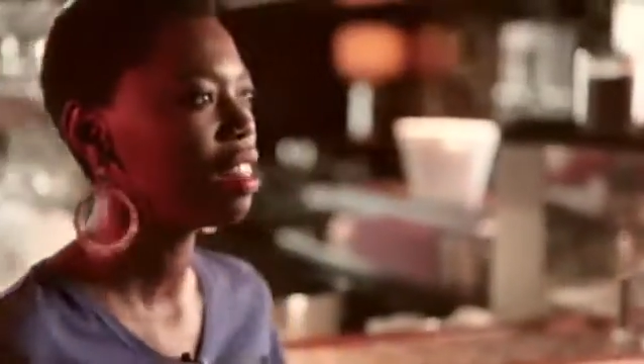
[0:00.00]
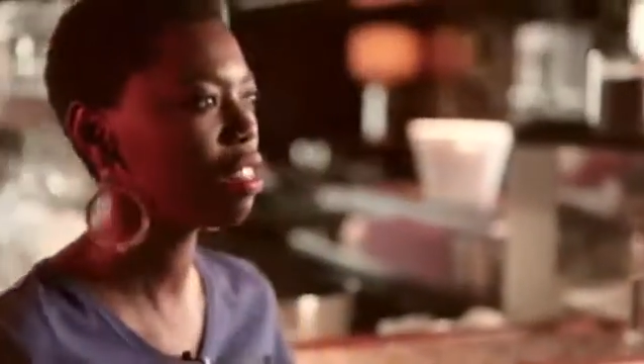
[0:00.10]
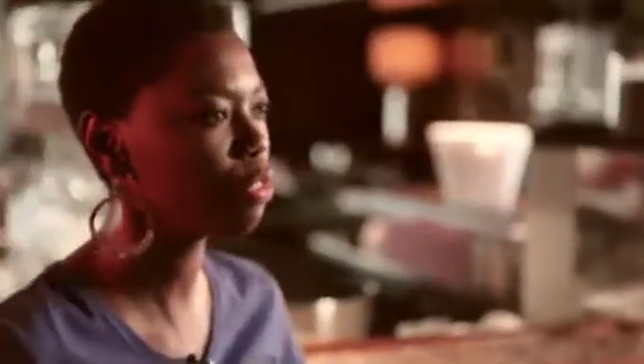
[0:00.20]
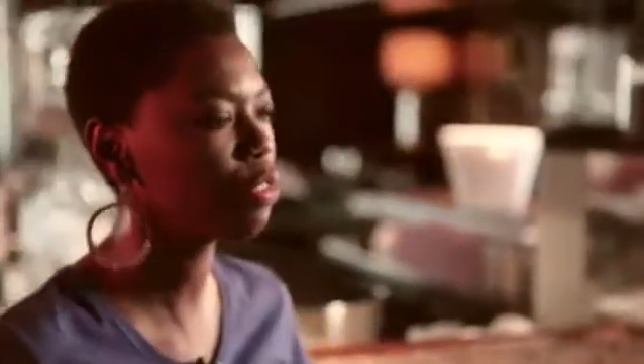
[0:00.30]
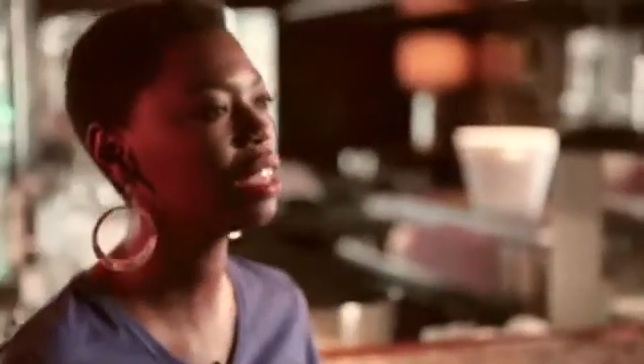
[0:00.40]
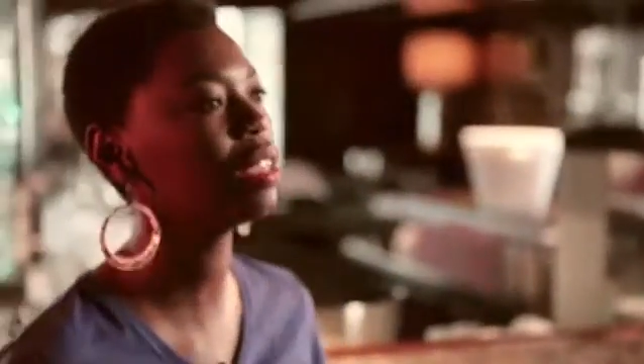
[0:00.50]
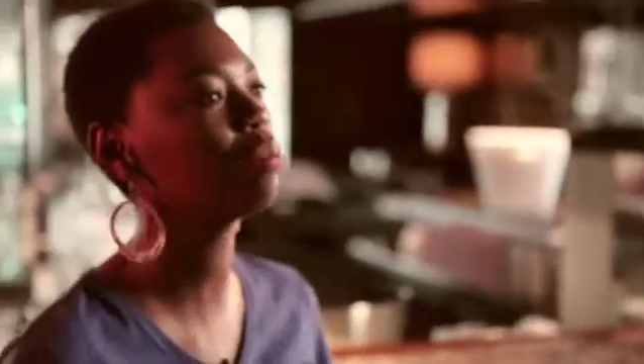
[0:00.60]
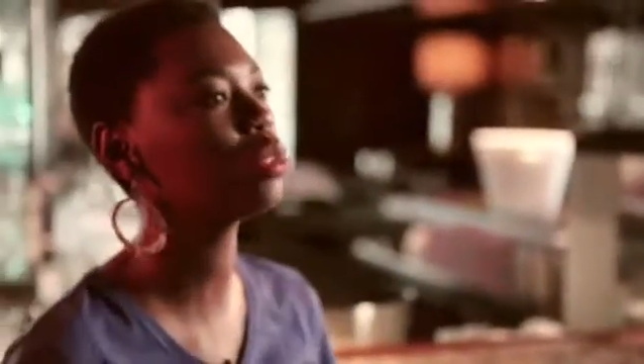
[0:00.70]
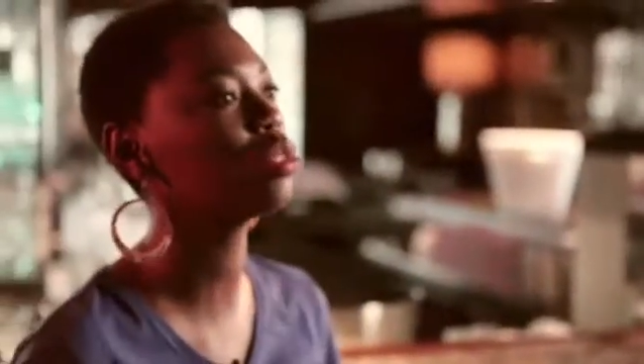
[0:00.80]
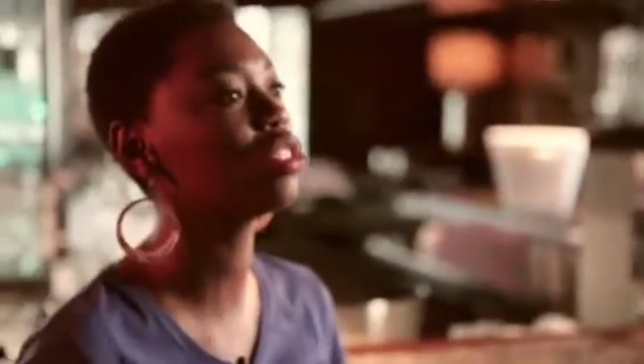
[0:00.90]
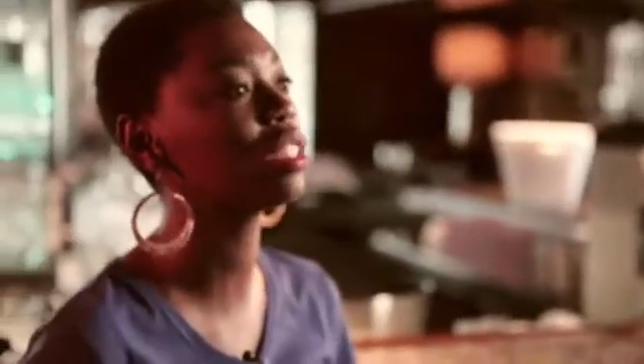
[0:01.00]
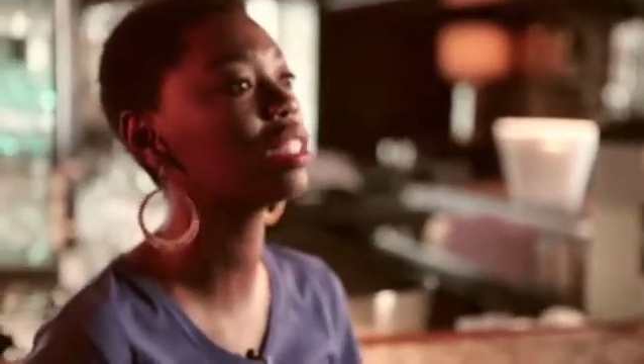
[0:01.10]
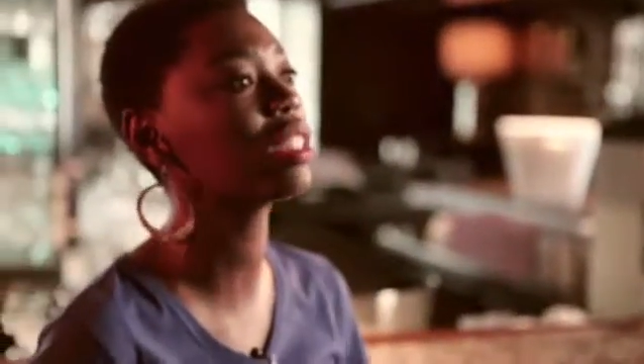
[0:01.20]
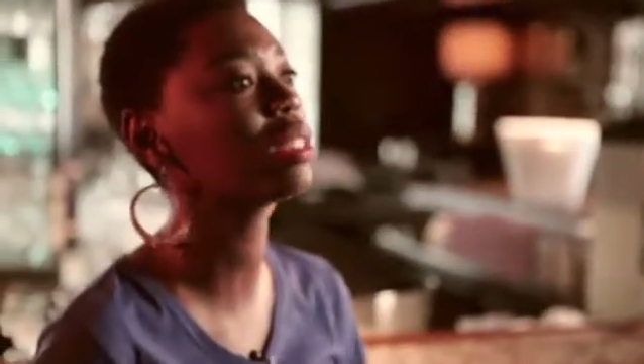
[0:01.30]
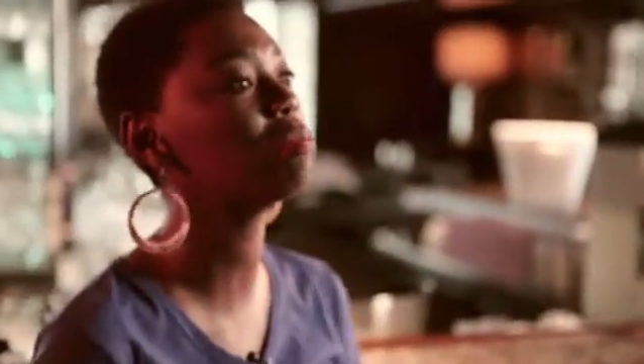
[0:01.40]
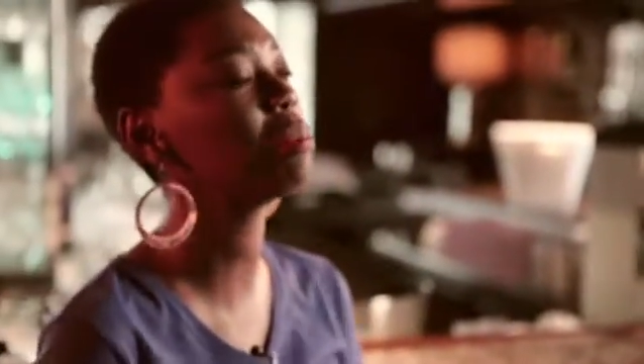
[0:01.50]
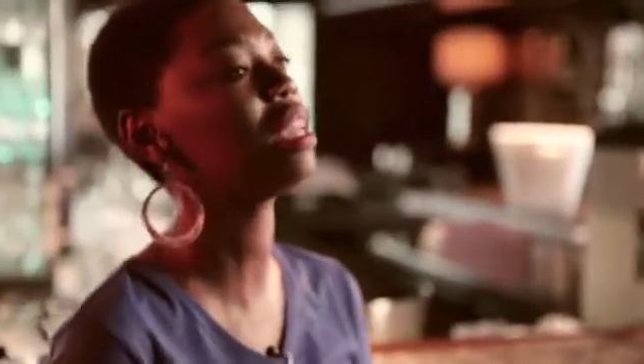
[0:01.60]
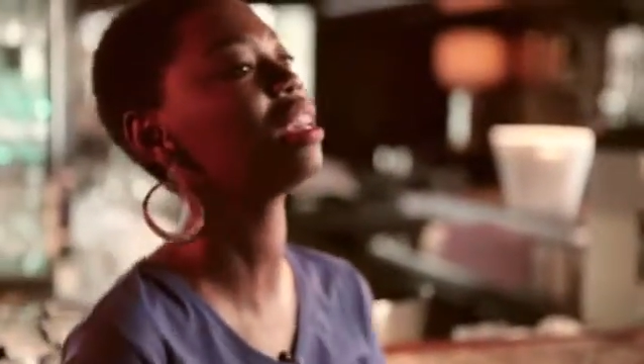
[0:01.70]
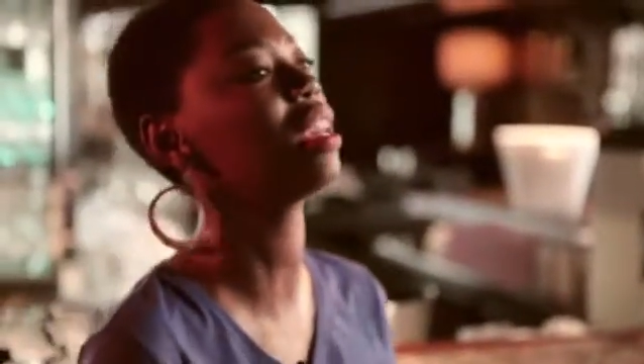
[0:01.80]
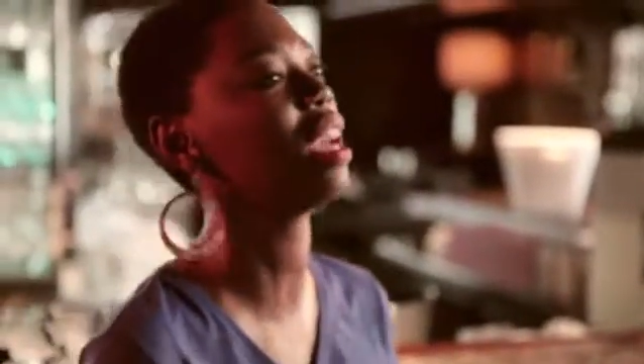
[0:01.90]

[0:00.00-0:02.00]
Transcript: the freedom to just speak